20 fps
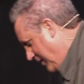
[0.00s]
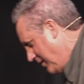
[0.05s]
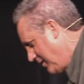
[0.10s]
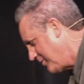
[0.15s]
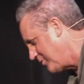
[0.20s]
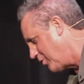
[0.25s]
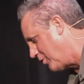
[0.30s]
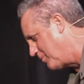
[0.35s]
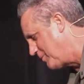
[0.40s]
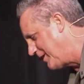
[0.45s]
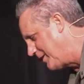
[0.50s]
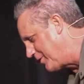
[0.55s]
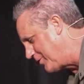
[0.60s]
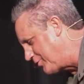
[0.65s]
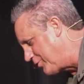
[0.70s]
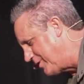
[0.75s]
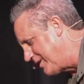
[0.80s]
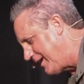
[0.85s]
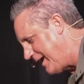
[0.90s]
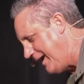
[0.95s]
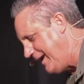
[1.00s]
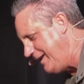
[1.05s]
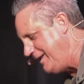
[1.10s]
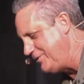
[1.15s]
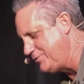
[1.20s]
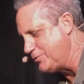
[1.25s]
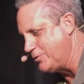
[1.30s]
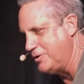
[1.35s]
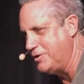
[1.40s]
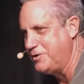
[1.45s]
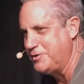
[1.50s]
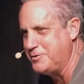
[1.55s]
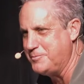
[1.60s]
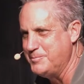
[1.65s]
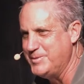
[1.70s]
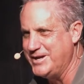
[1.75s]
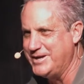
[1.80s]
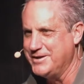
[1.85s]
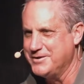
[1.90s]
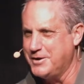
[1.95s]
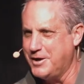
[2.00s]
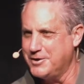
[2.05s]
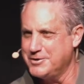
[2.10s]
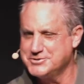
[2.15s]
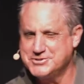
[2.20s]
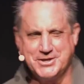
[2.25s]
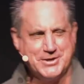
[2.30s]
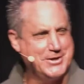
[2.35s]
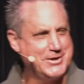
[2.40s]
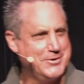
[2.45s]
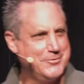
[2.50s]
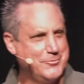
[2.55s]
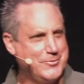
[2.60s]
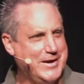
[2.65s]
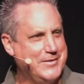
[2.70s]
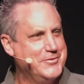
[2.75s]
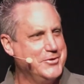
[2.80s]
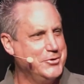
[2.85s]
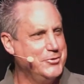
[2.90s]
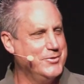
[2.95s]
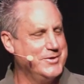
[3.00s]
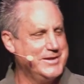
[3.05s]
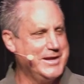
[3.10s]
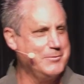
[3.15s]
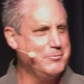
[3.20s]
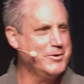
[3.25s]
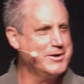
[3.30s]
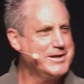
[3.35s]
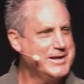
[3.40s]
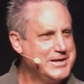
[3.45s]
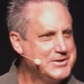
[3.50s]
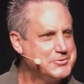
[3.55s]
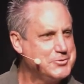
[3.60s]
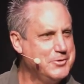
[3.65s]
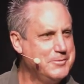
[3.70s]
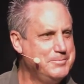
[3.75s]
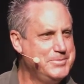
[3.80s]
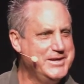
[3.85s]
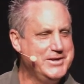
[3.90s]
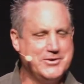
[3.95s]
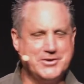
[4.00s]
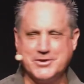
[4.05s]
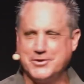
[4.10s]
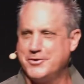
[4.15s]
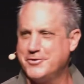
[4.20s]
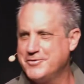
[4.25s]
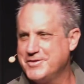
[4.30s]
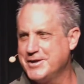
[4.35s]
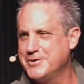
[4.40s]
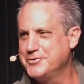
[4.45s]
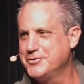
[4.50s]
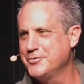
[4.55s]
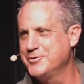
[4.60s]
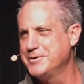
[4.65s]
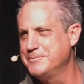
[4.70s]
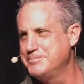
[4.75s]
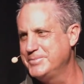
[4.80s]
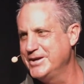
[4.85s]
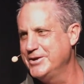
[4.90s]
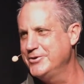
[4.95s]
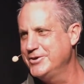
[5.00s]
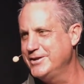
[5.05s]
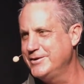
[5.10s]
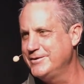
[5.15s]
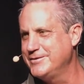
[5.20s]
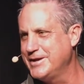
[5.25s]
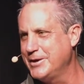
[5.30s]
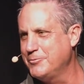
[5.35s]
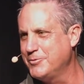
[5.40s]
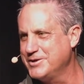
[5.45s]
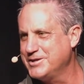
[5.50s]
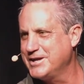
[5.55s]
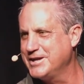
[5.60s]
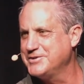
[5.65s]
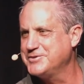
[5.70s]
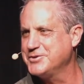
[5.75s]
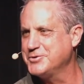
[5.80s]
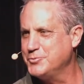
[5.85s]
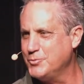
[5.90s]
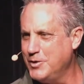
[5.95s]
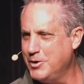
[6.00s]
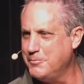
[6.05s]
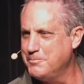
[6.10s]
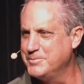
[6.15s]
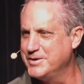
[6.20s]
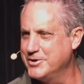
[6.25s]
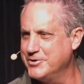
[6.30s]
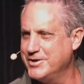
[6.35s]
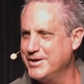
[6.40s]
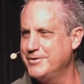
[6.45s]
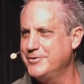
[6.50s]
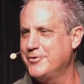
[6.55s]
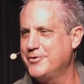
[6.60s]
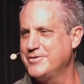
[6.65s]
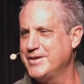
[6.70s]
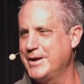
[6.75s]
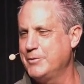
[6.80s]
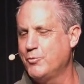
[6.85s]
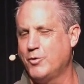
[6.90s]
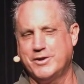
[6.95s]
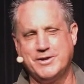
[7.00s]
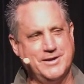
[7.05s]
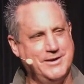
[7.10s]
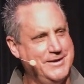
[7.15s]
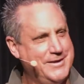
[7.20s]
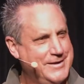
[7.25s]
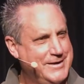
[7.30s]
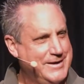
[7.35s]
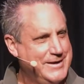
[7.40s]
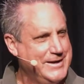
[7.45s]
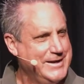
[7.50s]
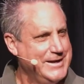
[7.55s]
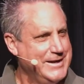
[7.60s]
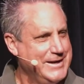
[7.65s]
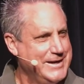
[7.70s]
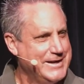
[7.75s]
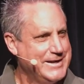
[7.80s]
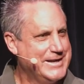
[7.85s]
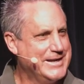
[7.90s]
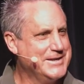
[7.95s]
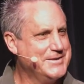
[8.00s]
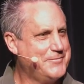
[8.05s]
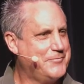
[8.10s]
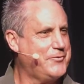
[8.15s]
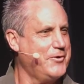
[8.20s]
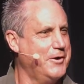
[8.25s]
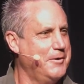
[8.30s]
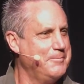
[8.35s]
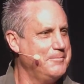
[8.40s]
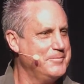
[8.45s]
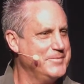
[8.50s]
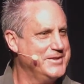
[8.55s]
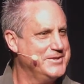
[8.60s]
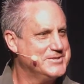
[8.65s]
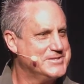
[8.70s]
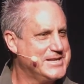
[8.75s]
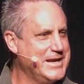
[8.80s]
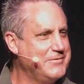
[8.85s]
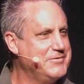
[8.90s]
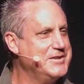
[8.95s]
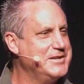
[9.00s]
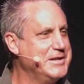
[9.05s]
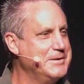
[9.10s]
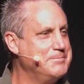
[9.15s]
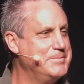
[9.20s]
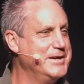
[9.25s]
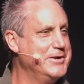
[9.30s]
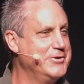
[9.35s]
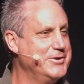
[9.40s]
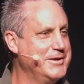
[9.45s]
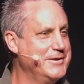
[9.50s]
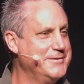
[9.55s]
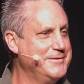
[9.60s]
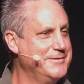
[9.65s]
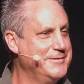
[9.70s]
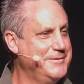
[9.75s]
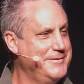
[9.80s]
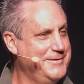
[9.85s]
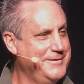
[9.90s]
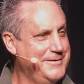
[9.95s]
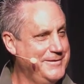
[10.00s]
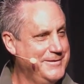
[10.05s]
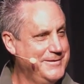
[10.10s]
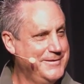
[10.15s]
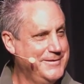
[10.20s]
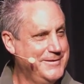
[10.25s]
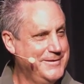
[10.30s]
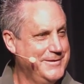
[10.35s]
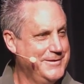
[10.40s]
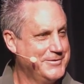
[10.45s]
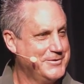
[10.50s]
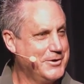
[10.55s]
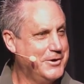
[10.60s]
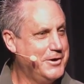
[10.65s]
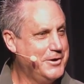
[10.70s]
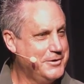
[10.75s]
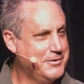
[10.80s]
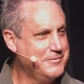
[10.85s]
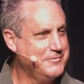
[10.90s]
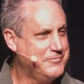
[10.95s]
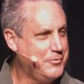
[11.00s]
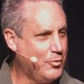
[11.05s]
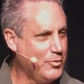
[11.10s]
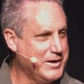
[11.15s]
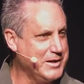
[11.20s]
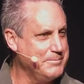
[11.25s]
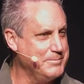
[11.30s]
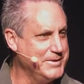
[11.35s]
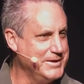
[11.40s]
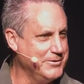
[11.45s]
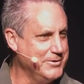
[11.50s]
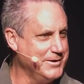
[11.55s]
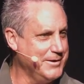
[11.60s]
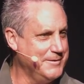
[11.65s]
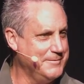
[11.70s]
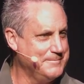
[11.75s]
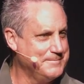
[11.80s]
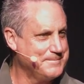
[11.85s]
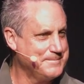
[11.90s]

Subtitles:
normally are doing $80 to $100 million a year in revenue, and they want to get to $1 billion, or they're doing $1 billion, and they want to get to $12 billion, or they want to get from 70 billion to 140 billion.